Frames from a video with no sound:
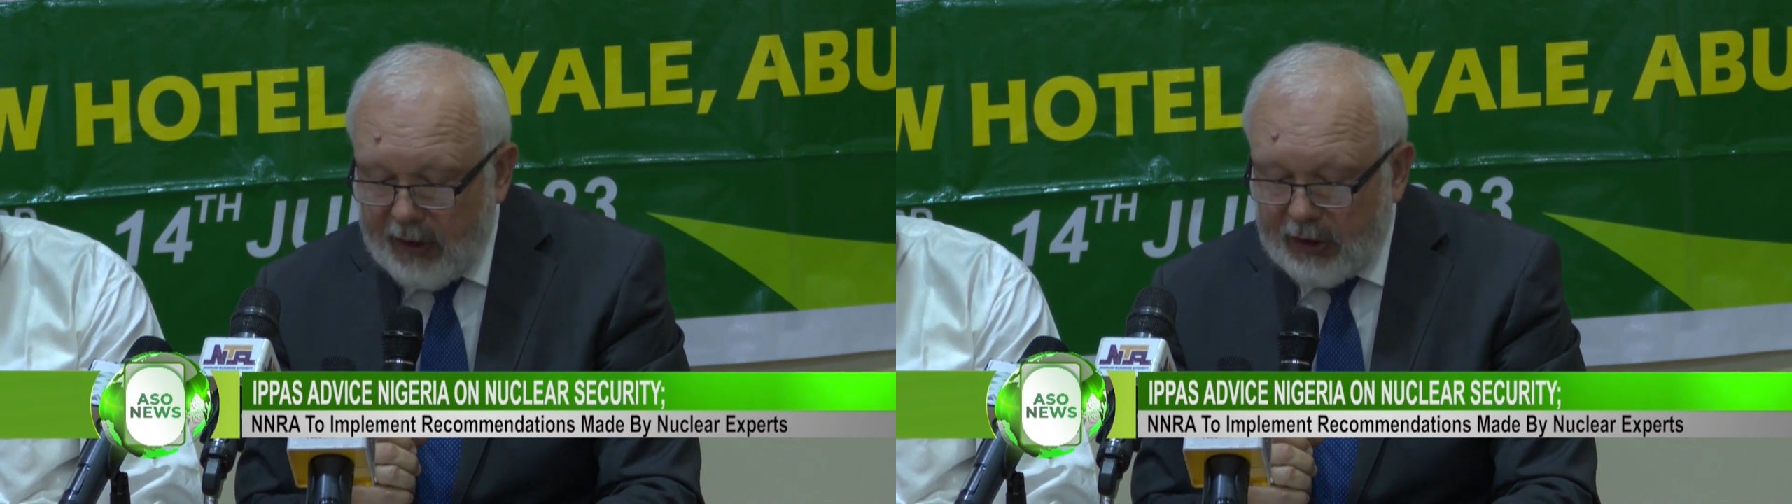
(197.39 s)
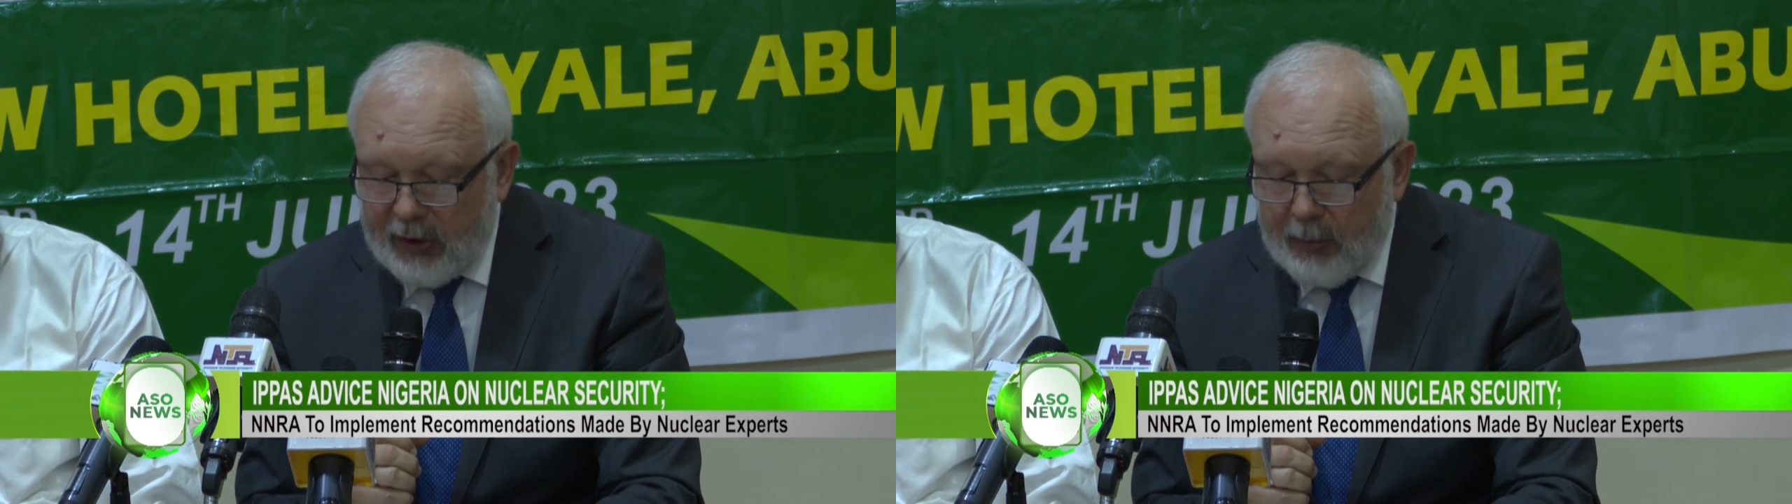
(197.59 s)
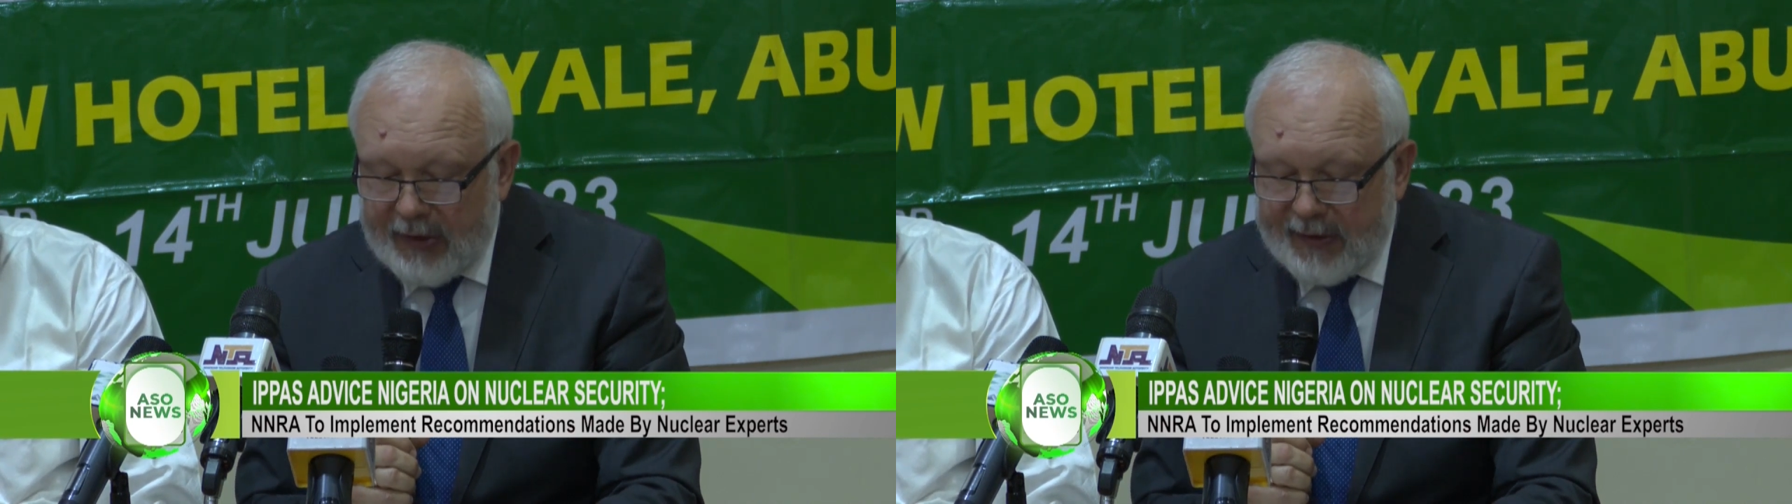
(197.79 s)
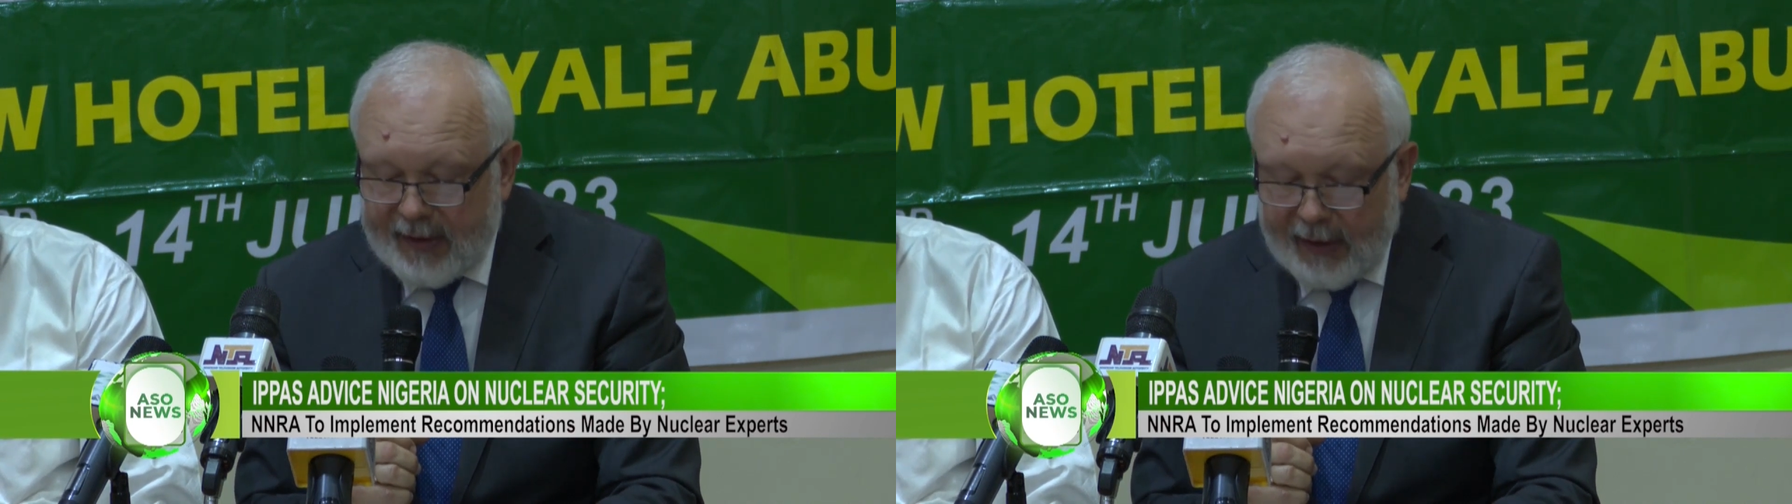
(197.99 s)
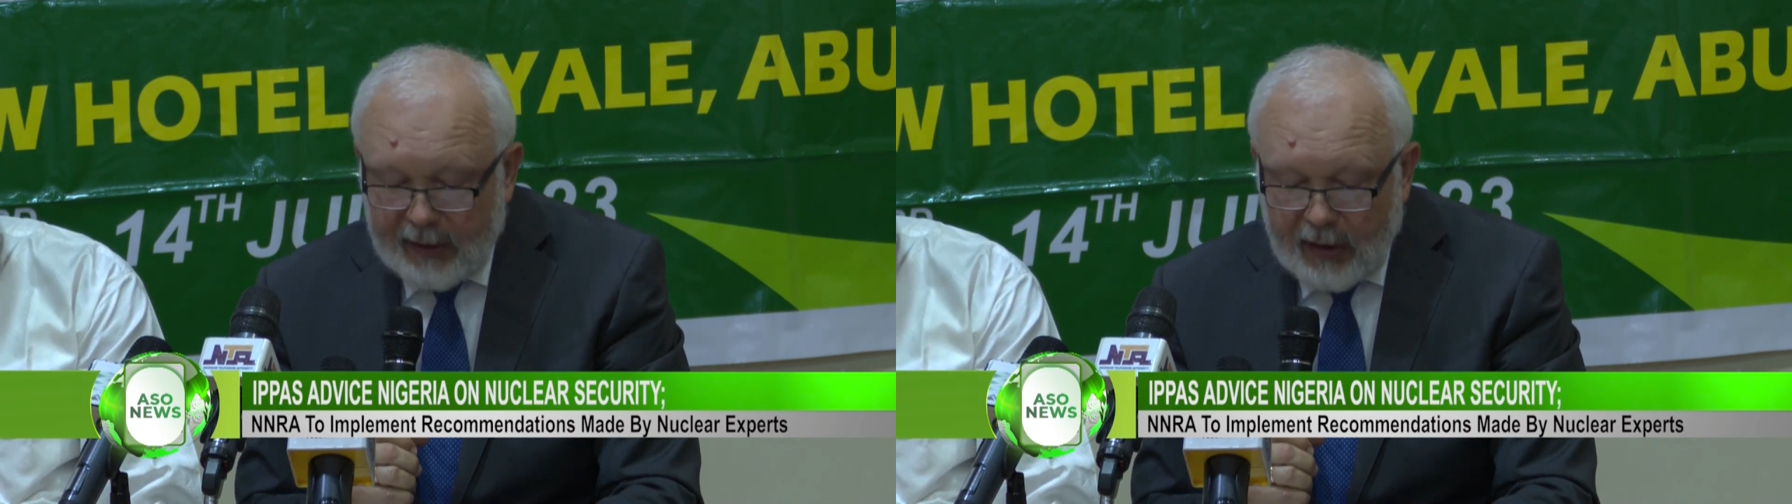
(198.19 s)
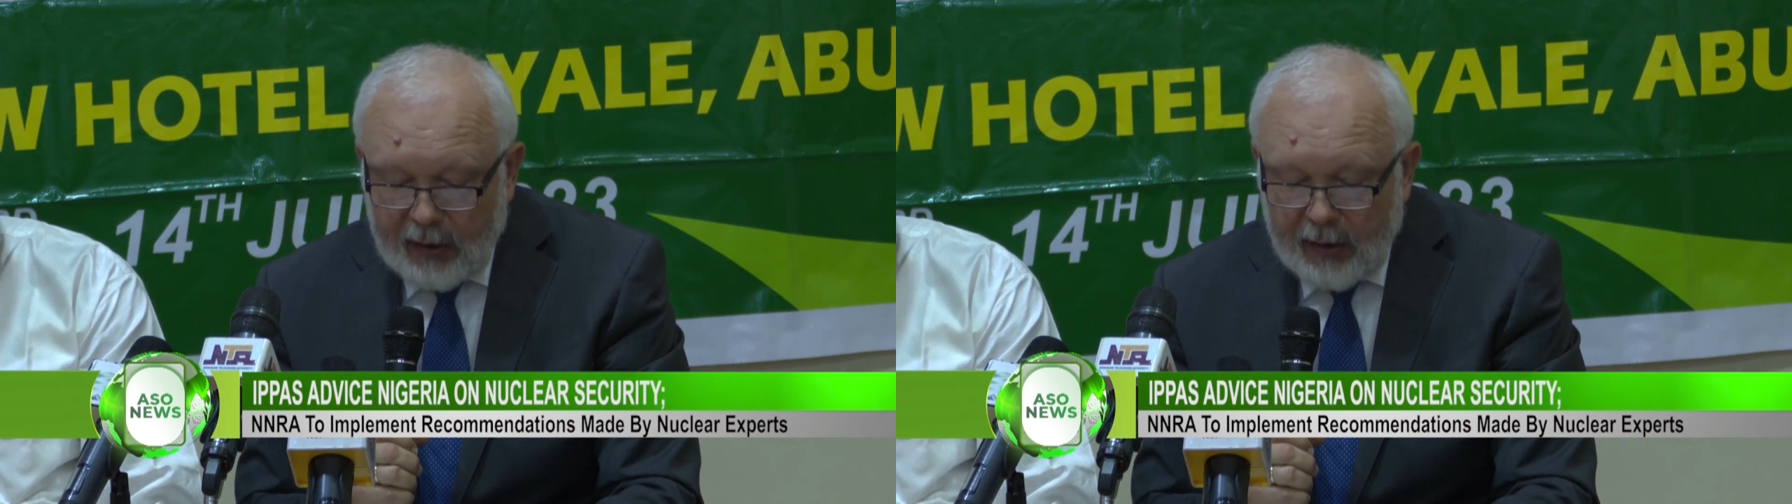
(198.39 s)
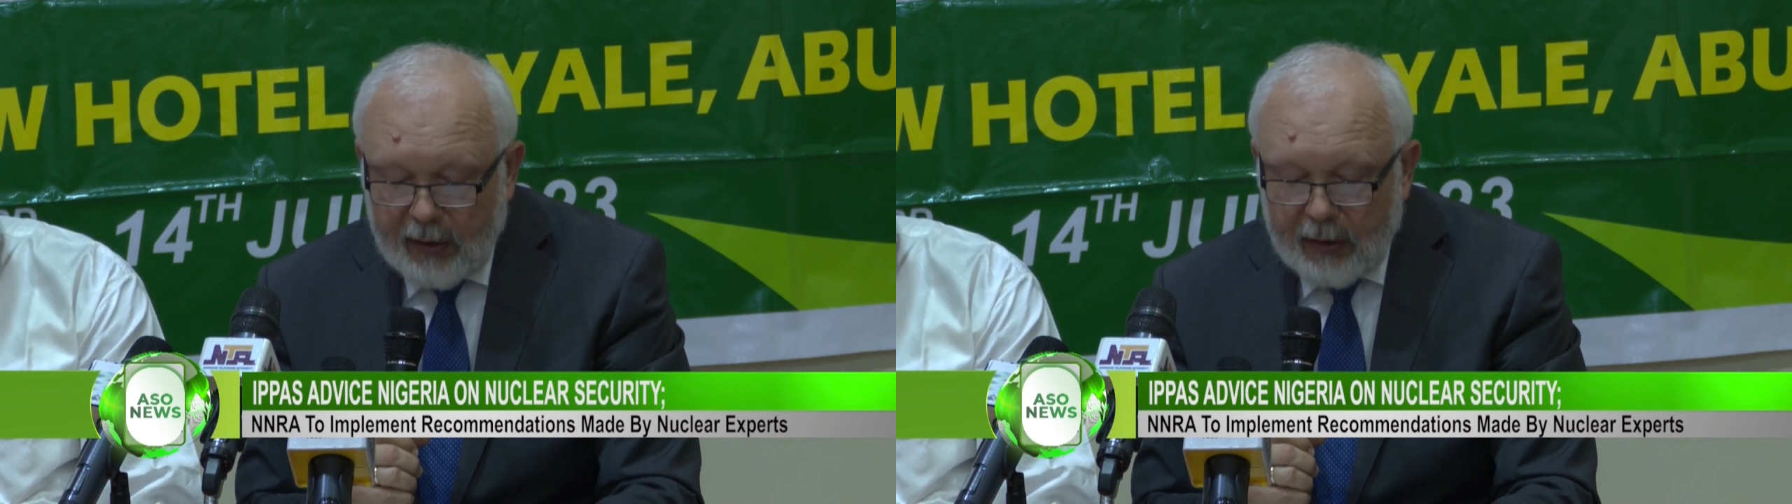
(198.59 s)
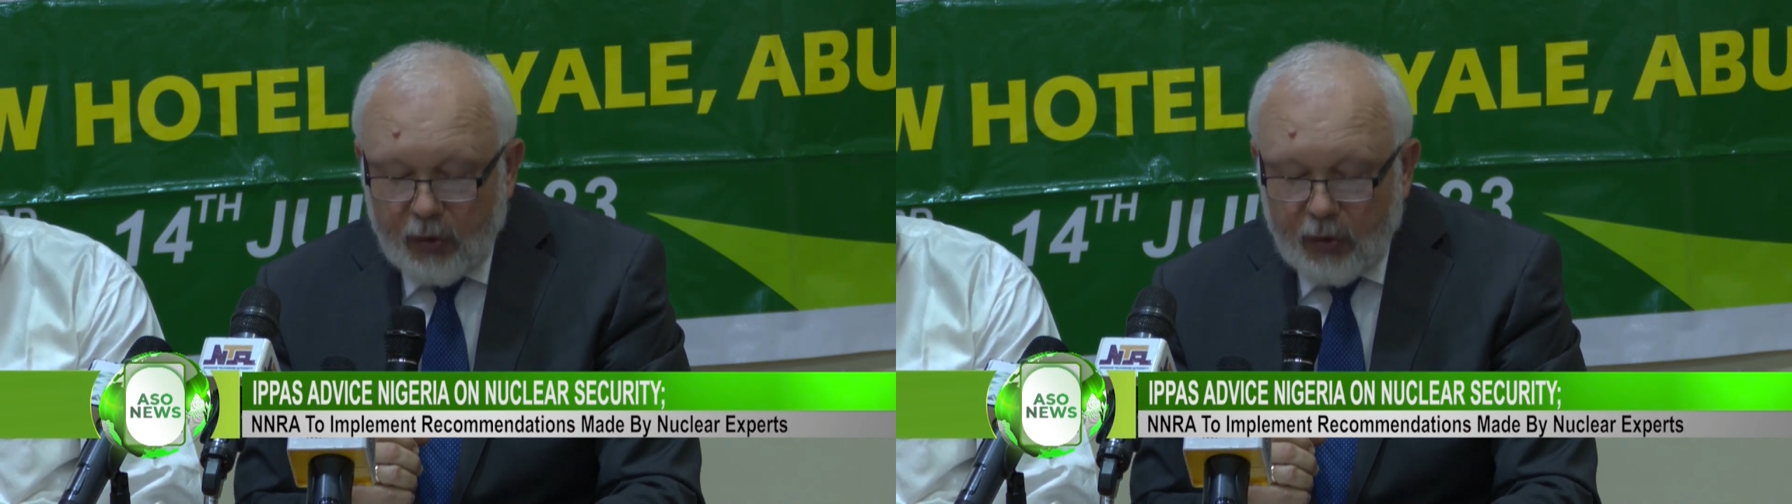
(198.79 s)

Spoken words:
regime is central